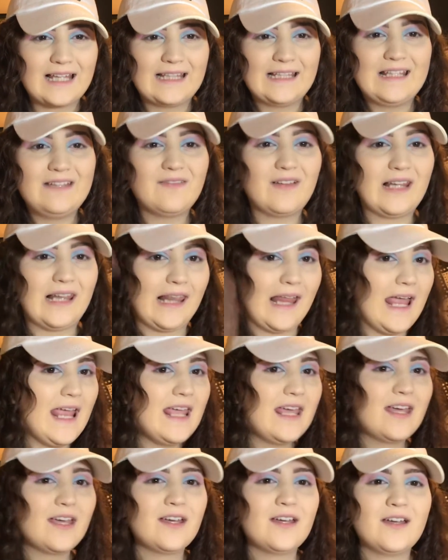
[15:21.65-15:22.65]
Leave a
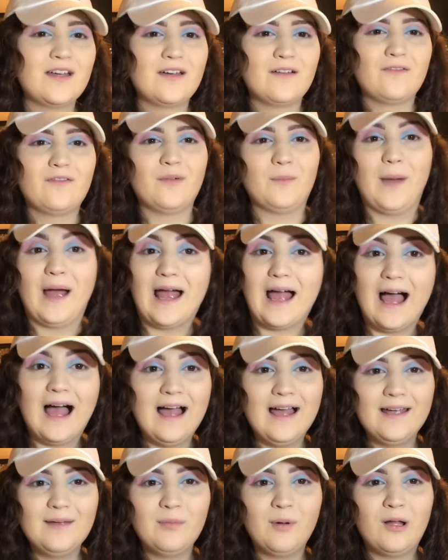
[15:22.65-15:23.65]
like for my
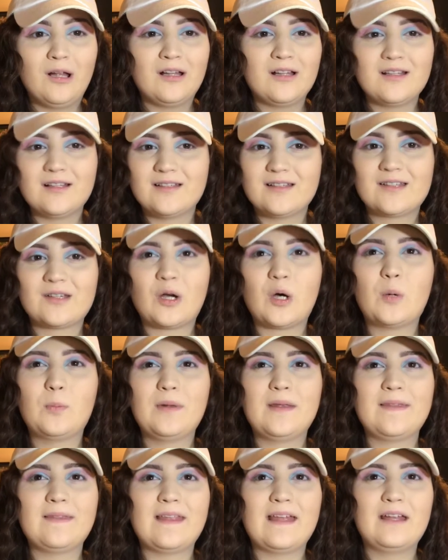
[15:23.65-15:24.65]
eyeballs,
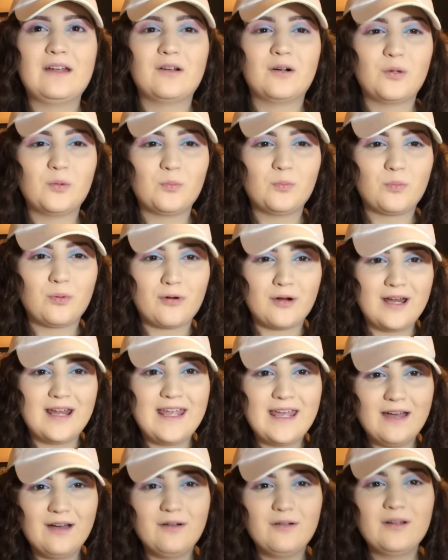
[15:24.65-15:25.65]
hoping they don't break
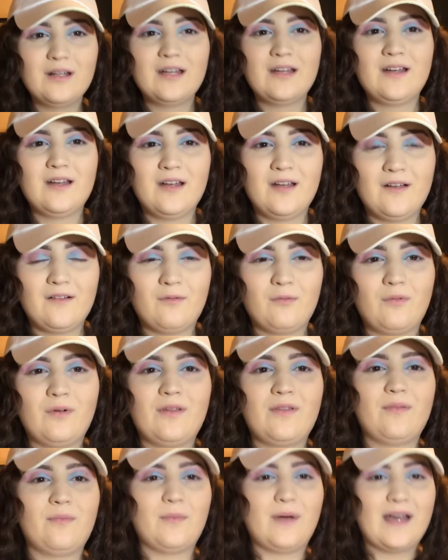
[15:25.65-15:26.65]
out
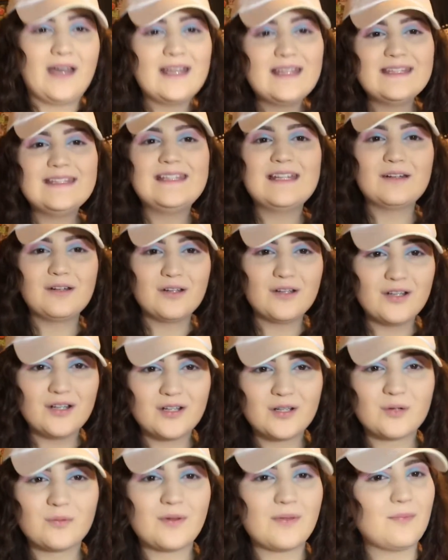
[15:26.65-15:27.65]
with my
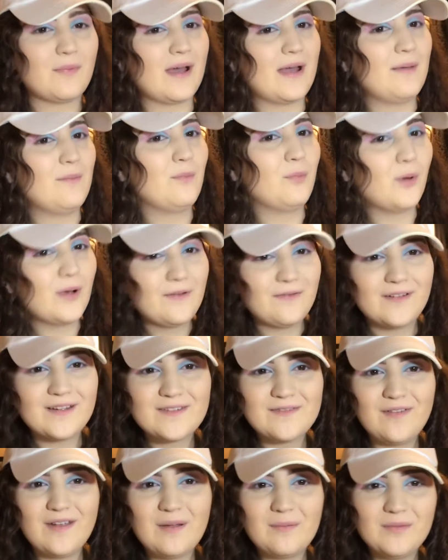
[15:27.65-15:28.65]
dinner with my
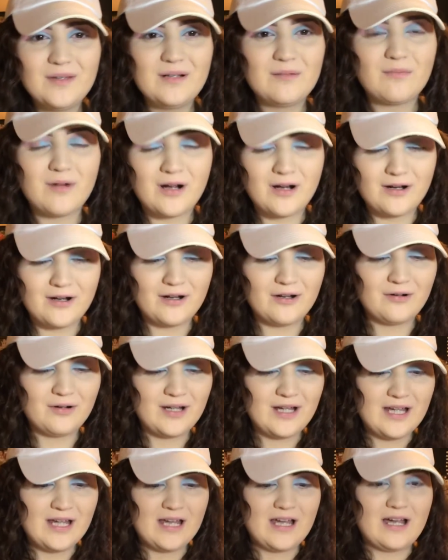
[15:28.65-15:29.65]
boyfriend's family tomorrow.
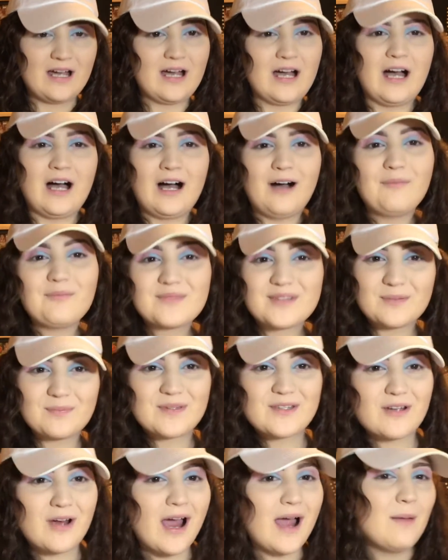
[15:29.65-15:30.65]

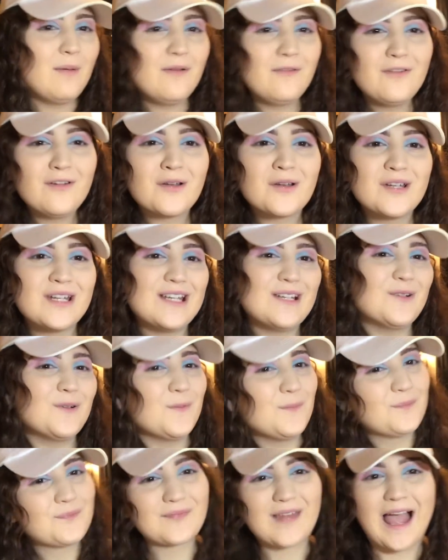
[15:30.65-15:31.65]
Subscribe if you're new.
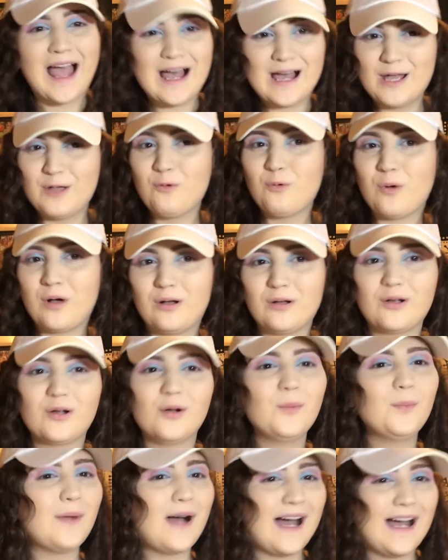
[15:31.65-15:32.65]
Hi,
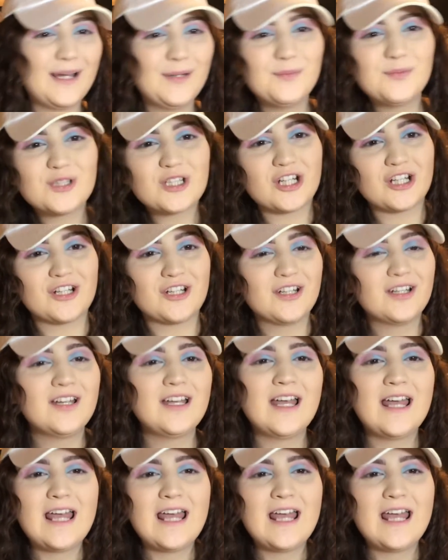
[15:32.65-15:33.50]
welcome. I'm Jenna.